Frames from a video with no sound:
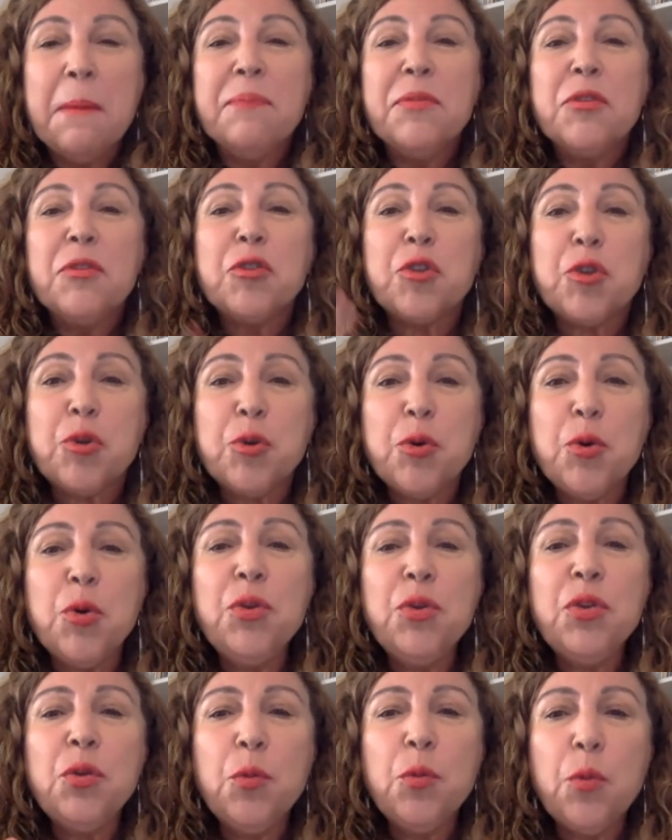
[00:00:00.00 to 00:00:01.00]
Truth
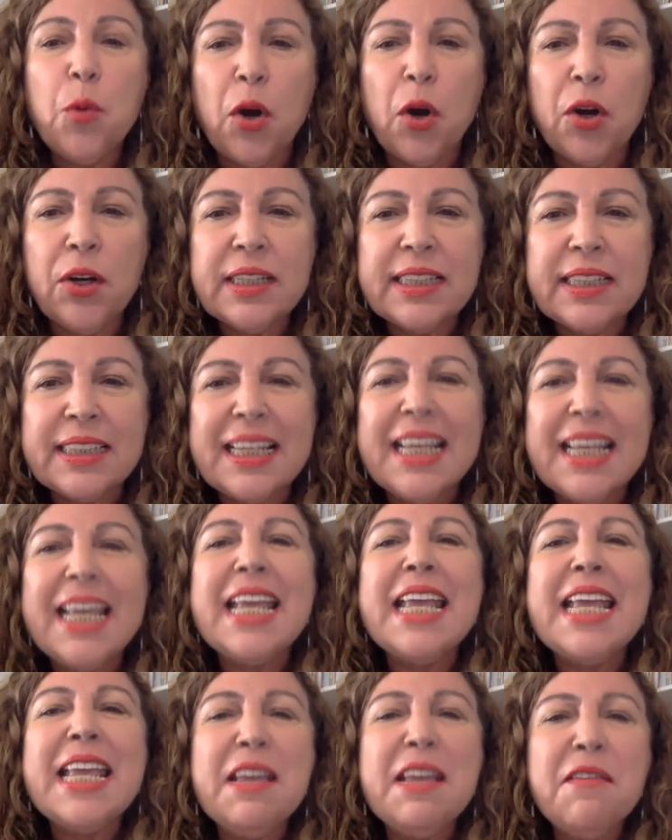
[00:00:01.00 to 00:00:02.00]
works
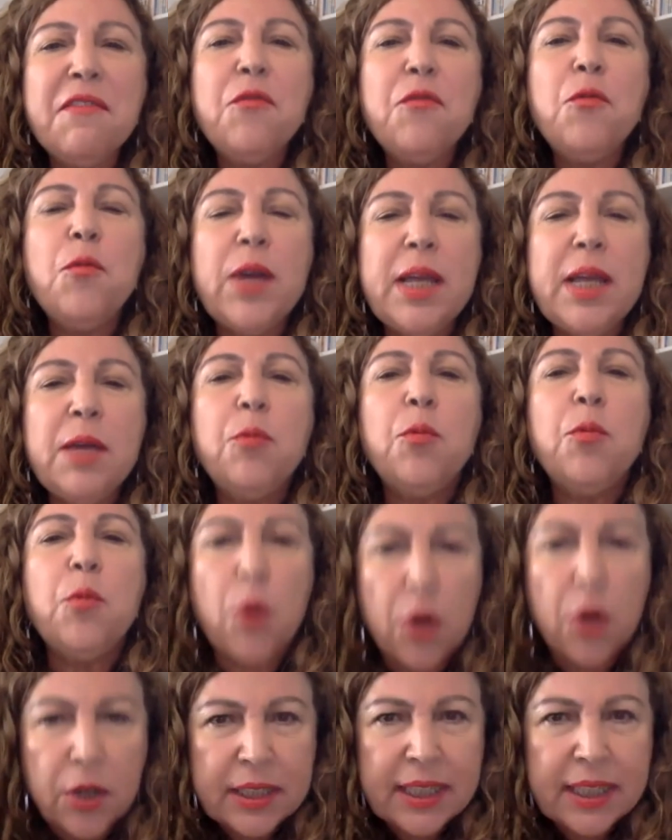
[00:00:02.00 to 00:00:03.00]
if we
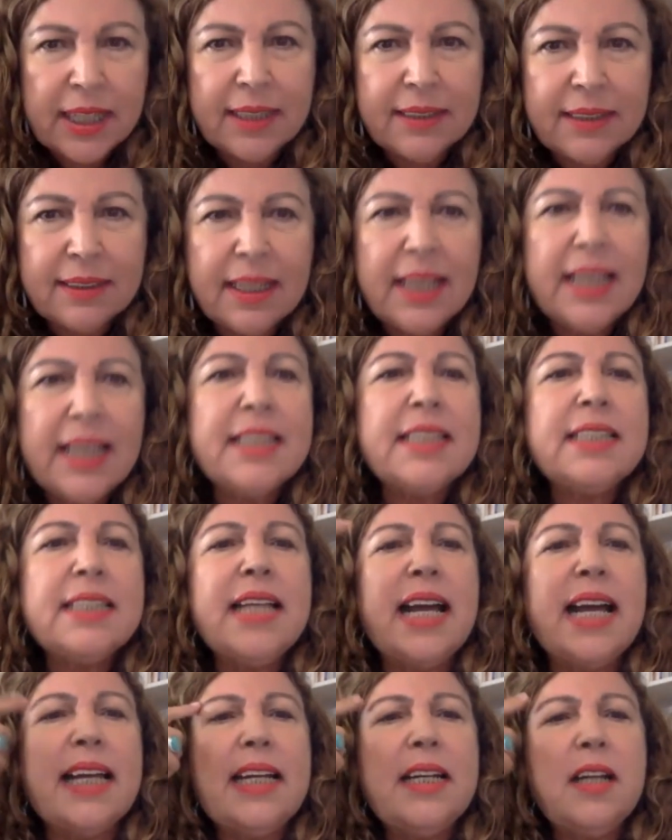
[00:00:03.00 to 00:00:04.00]
work it. It's
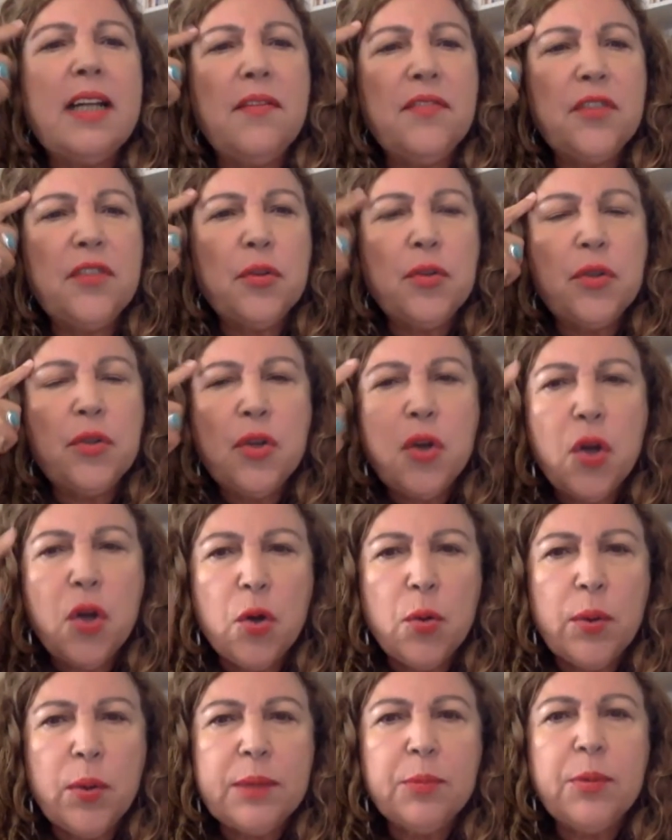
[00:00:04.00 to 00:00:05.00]
not enough to
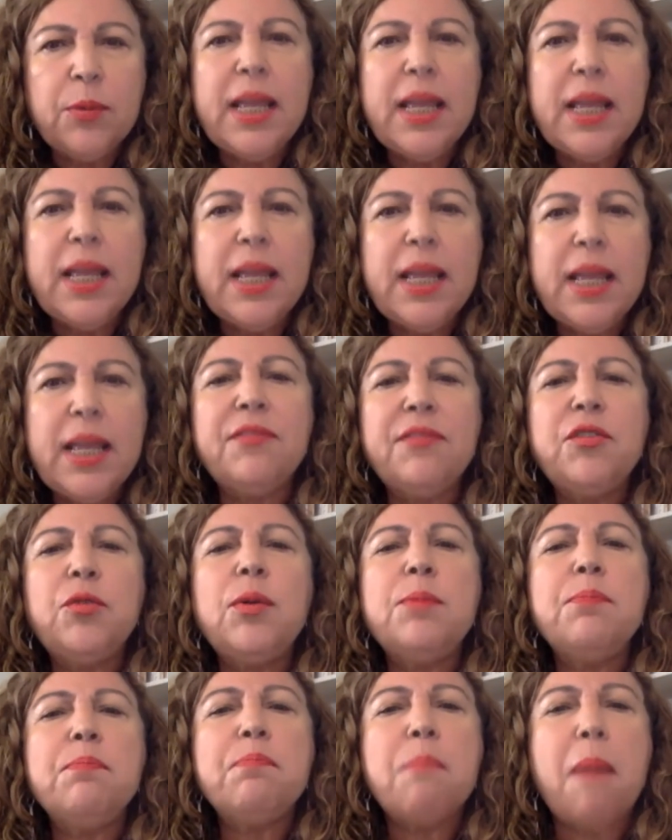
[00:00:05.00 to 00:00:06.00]
know it. We have to
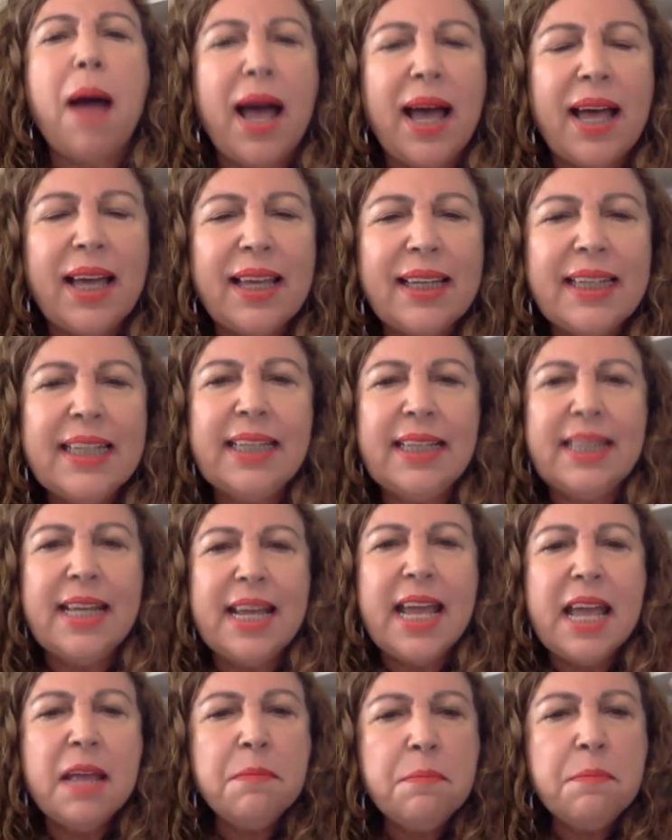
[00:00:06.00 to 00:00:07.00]
embody
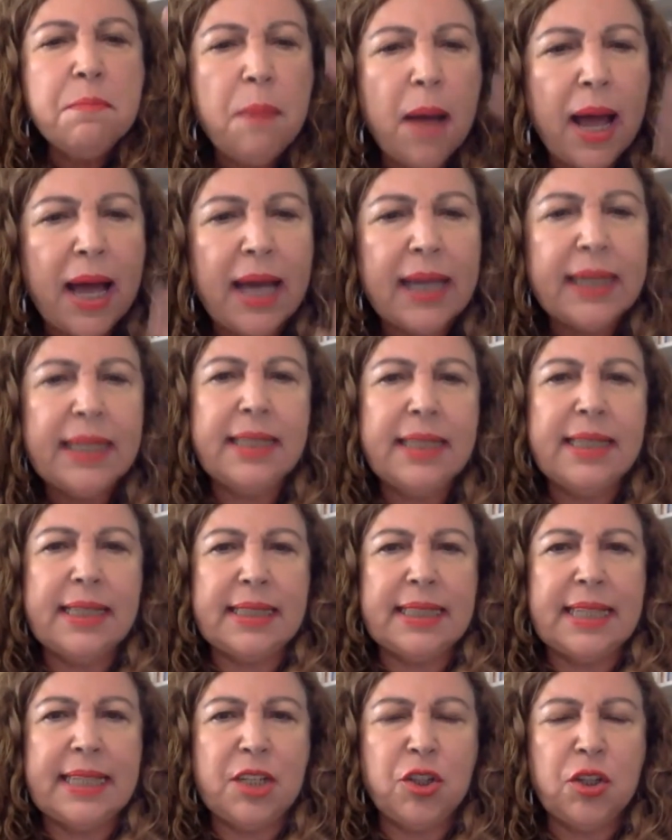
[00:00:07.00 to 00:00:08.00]
the
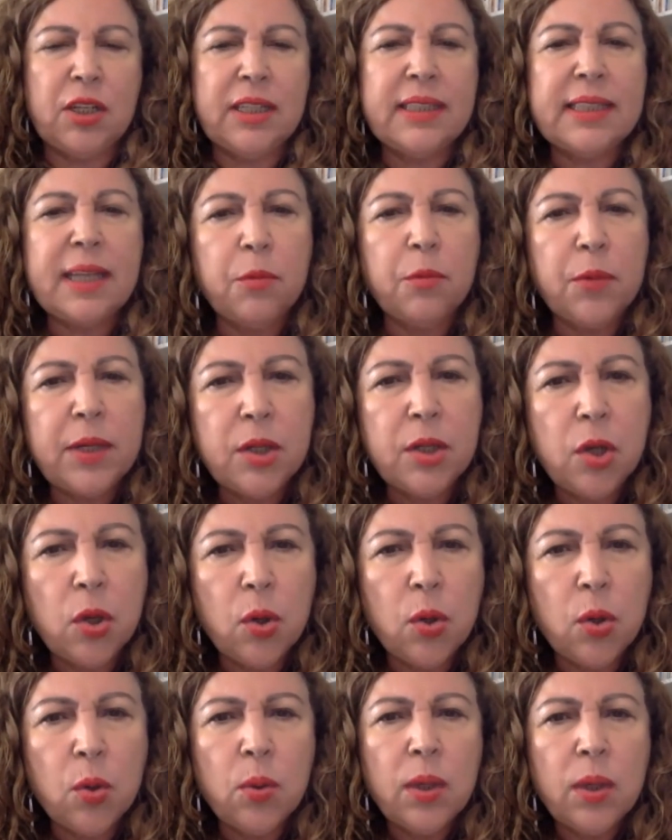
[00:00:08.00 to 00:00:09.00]
teachings that we
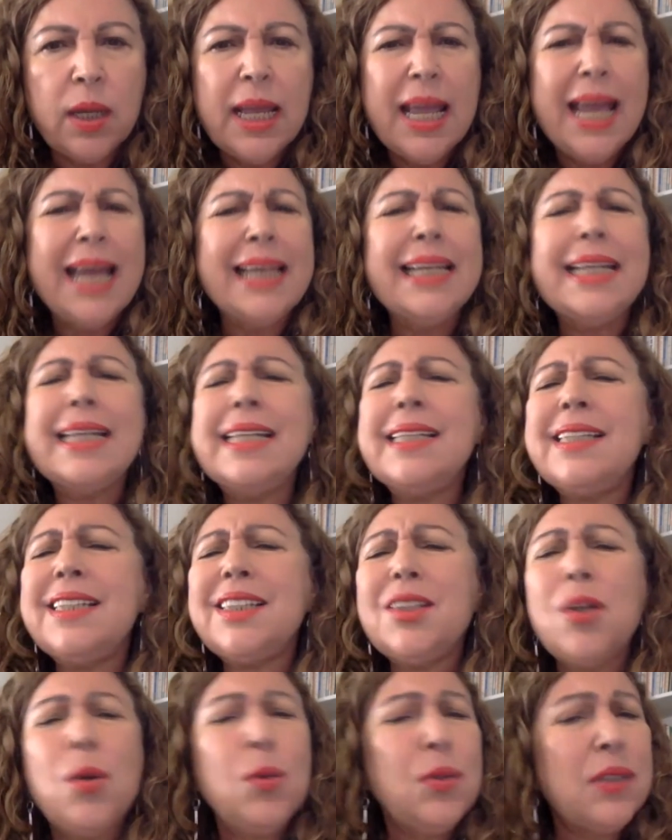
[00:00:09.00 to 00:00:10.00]
know. And it is
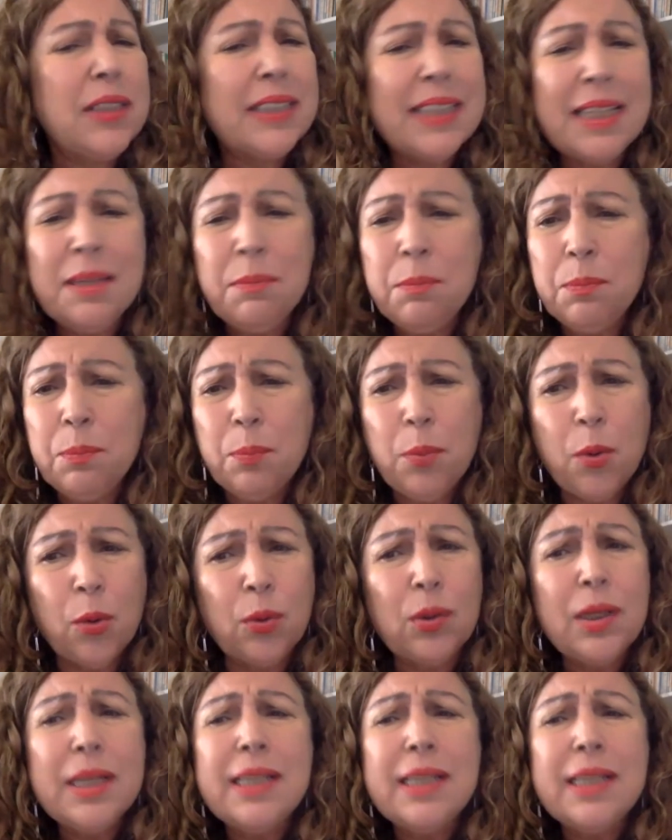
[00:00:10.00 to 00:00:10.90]
so simple